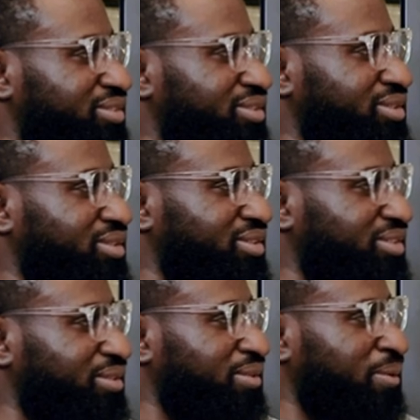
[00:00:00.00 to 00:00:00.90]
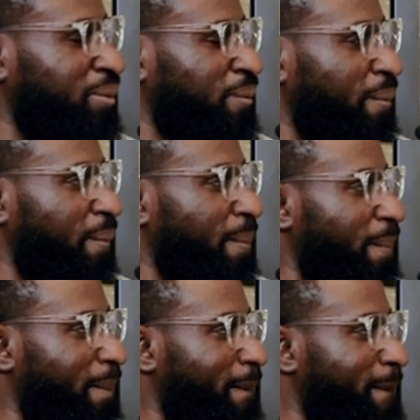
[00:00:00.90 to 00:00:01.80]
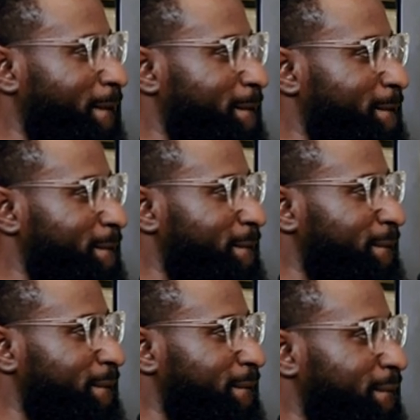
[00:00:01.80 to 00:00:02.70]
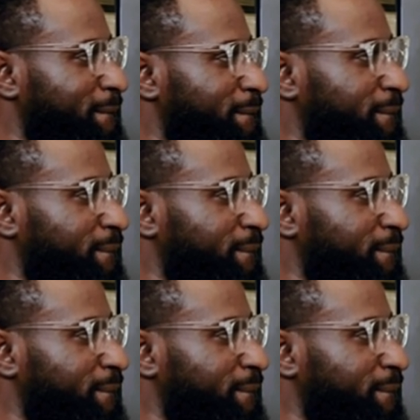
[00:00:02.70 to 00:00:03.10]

(silent)